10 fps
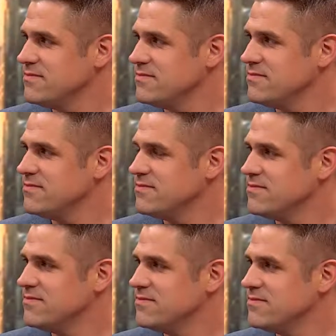
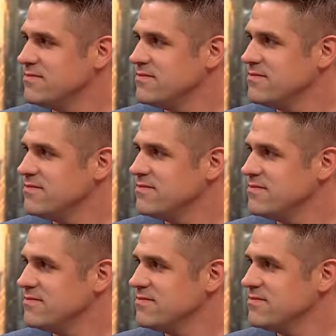
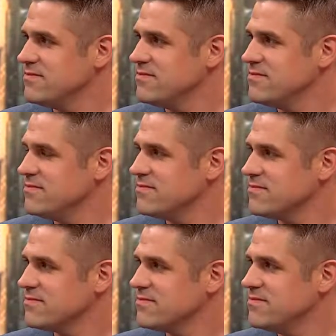
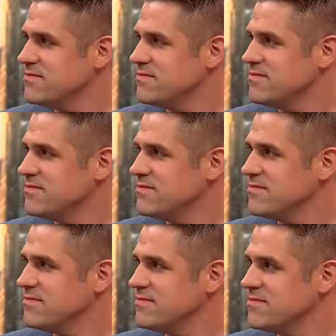
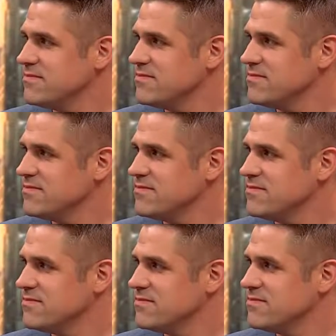
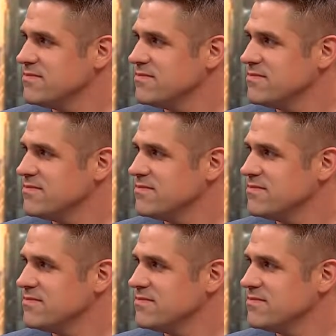(not speaking)